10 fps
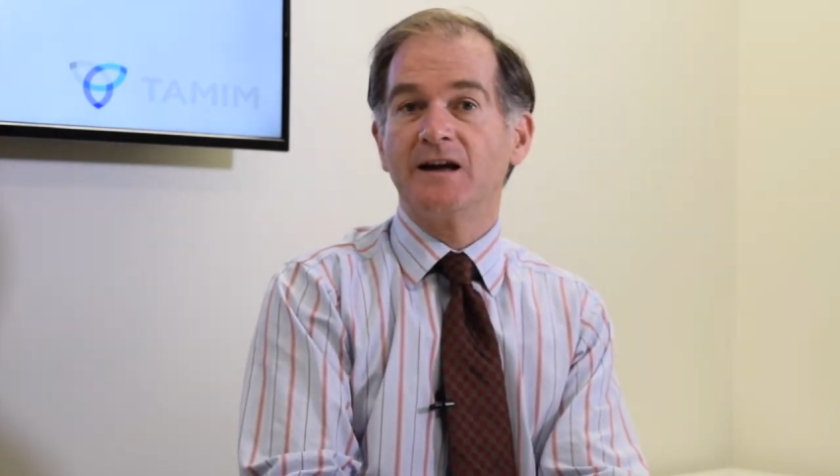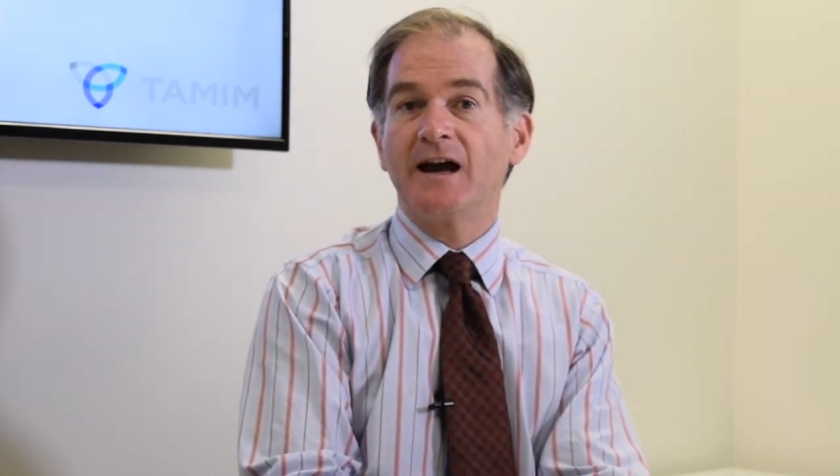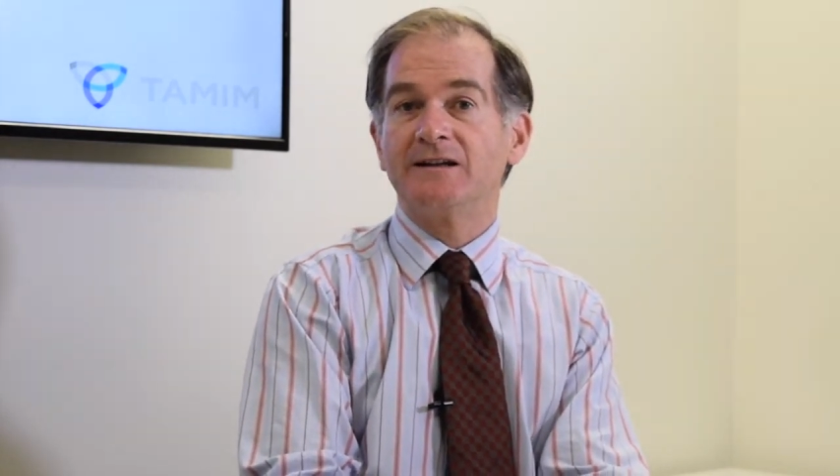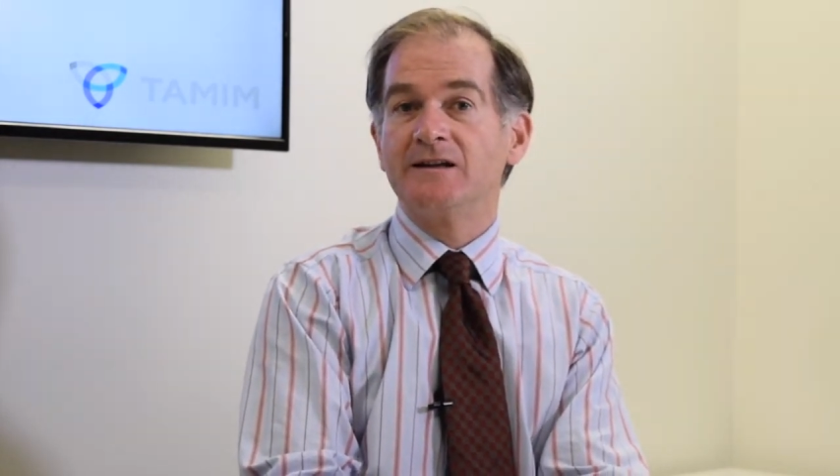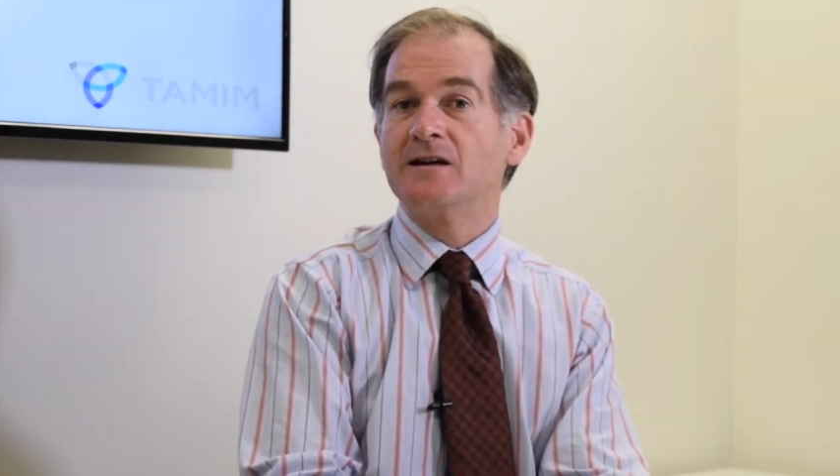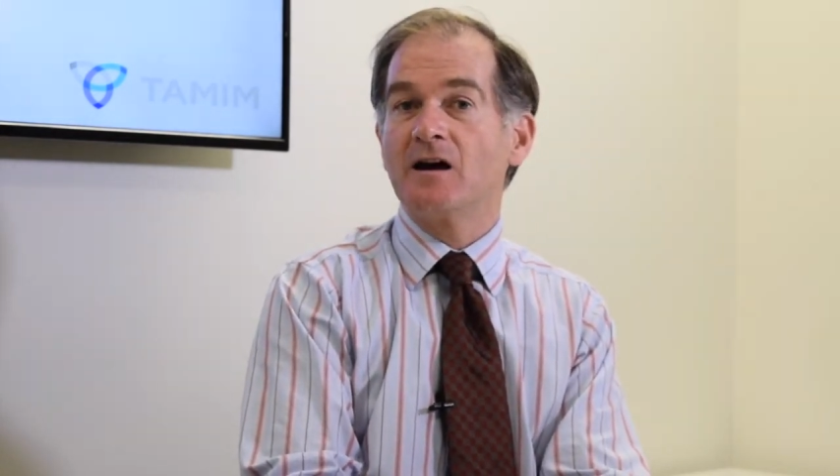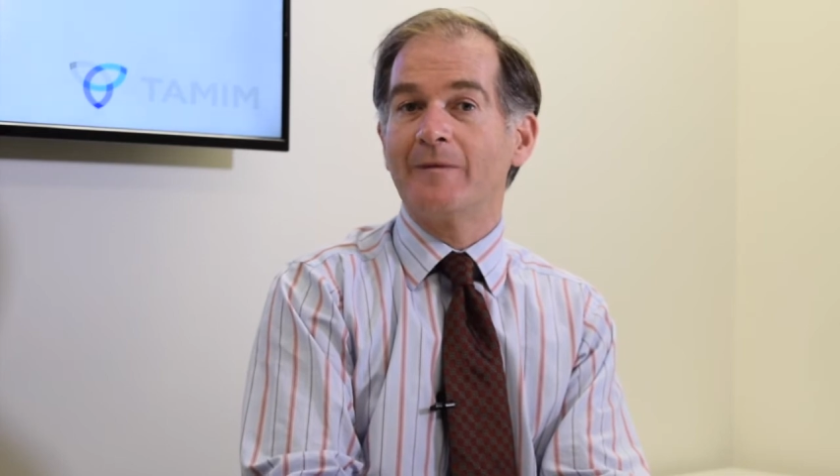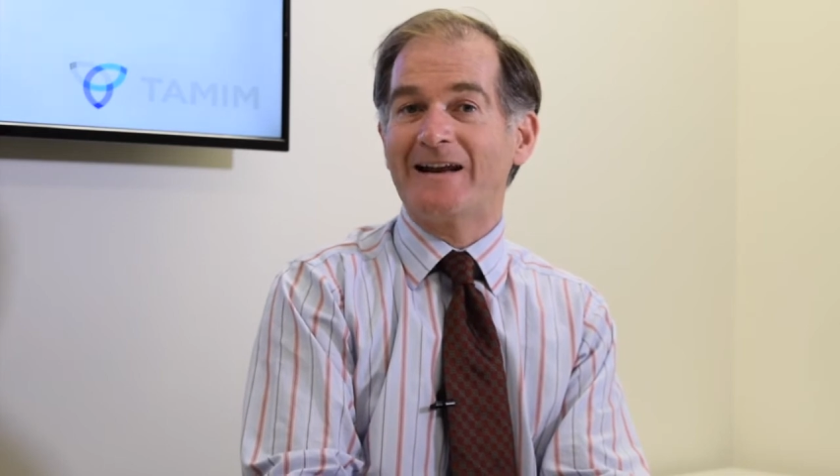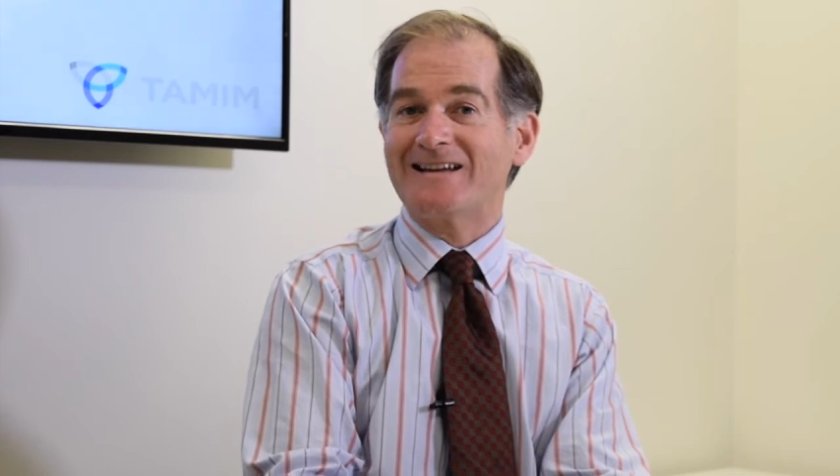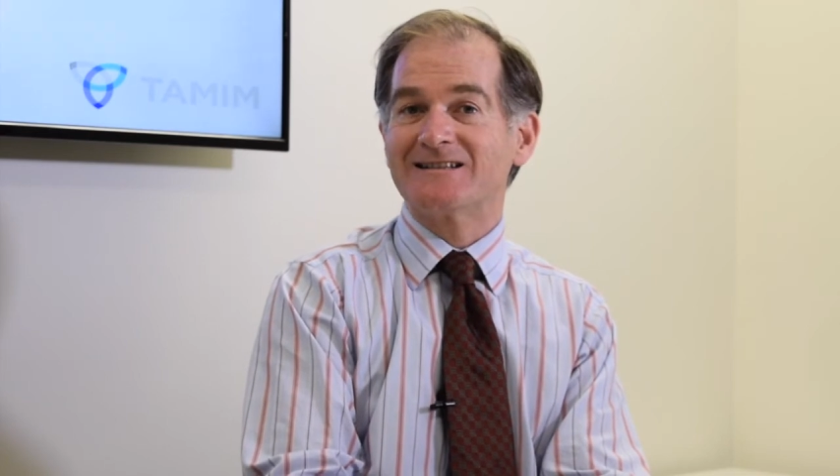and
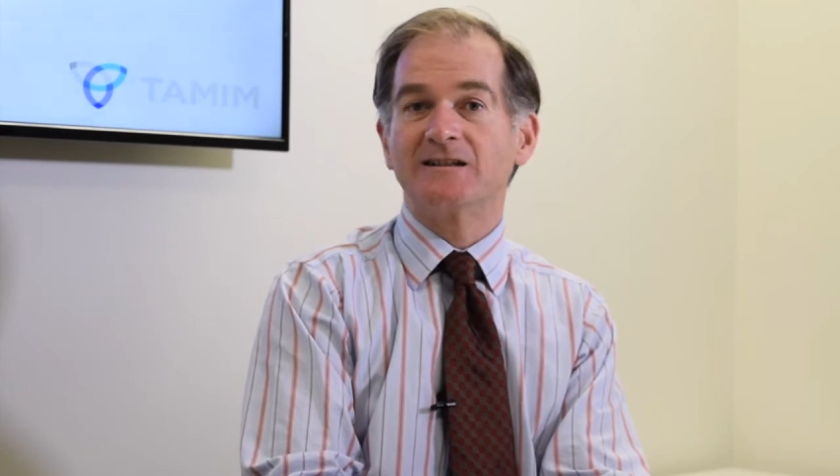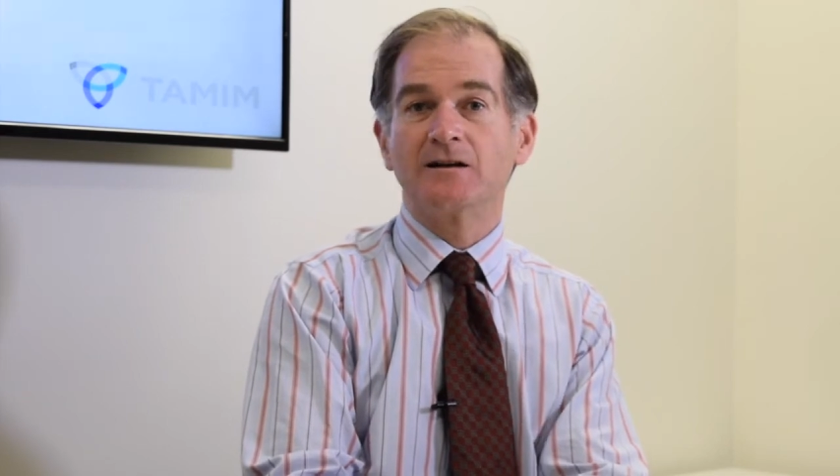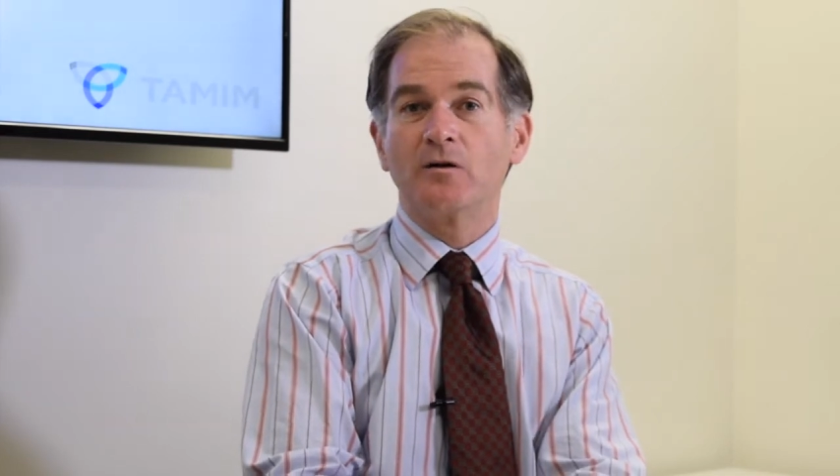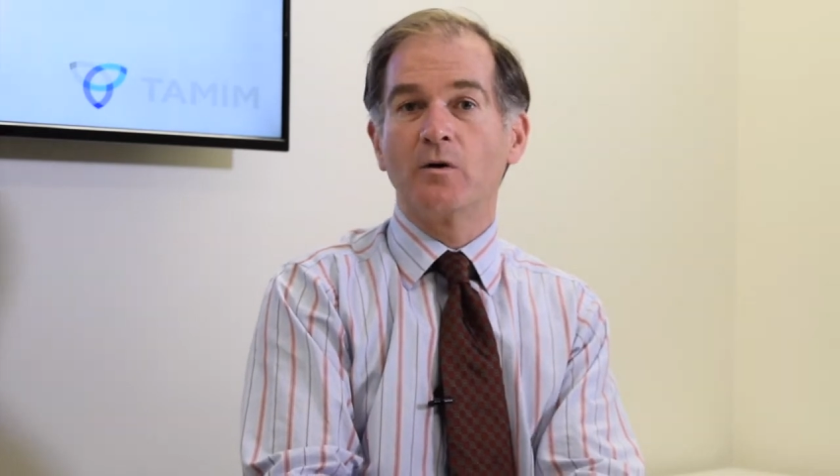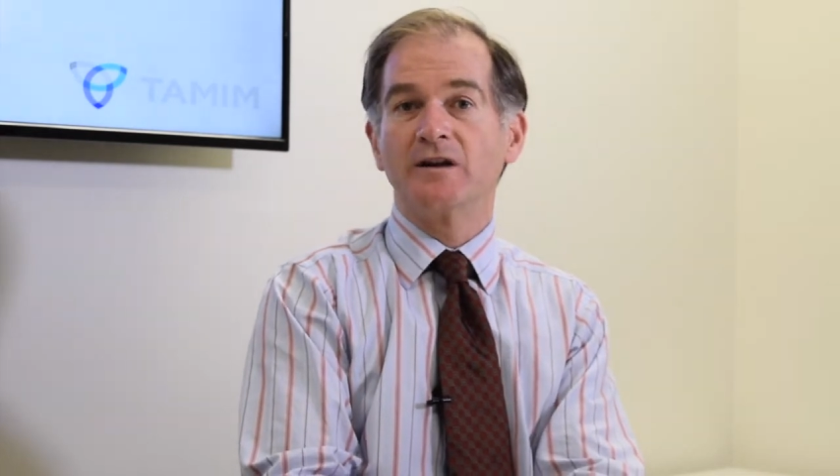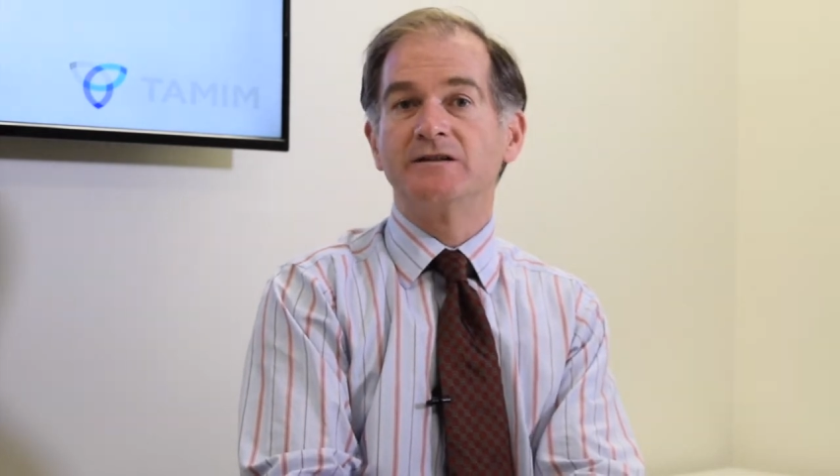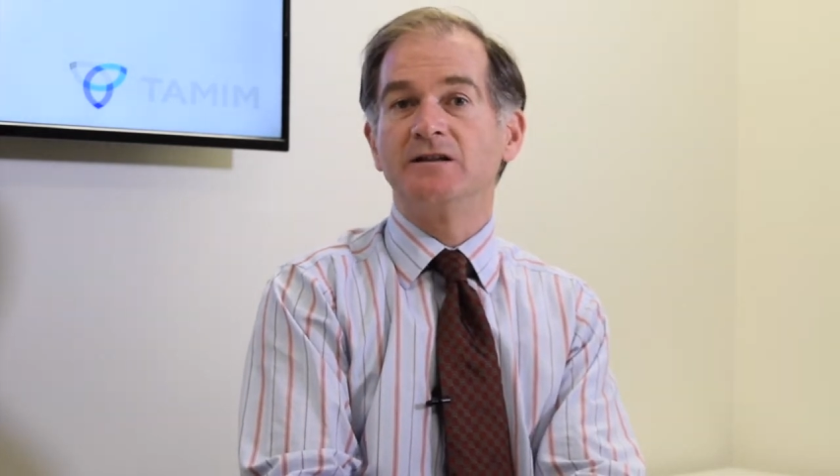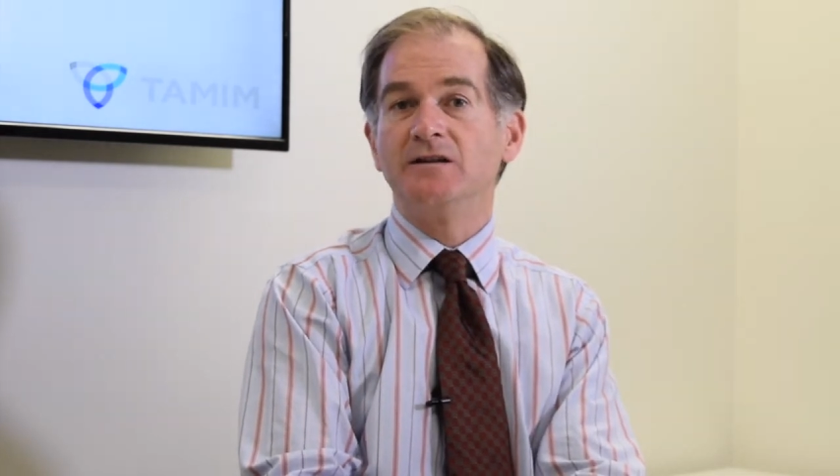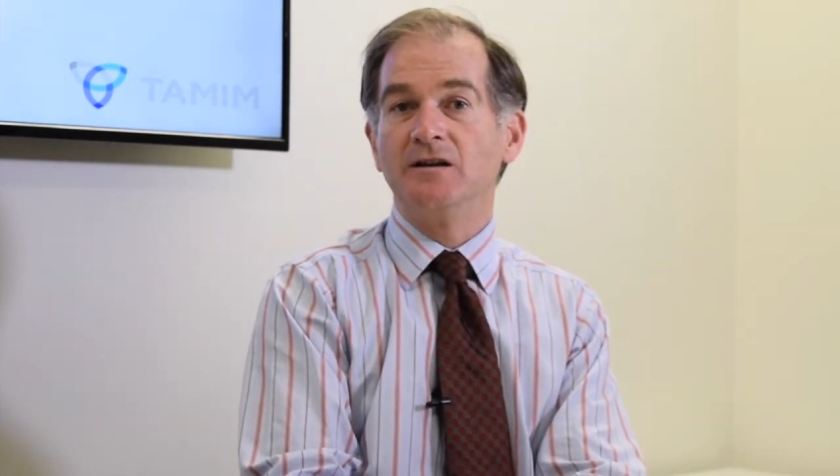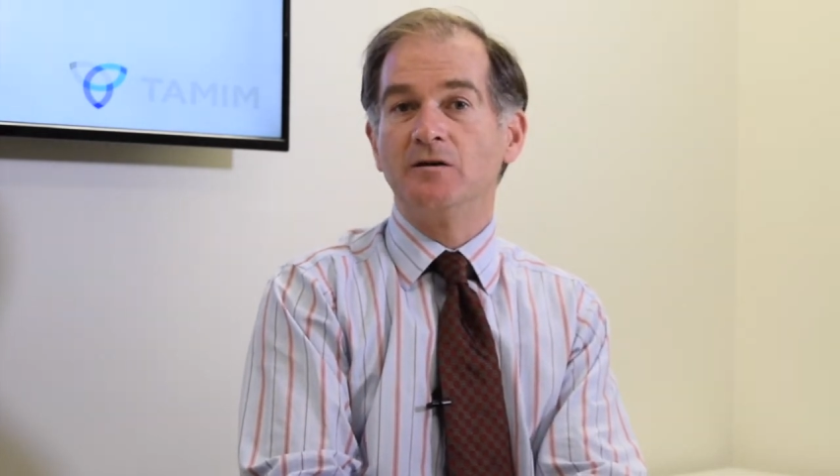income and asset inequality in the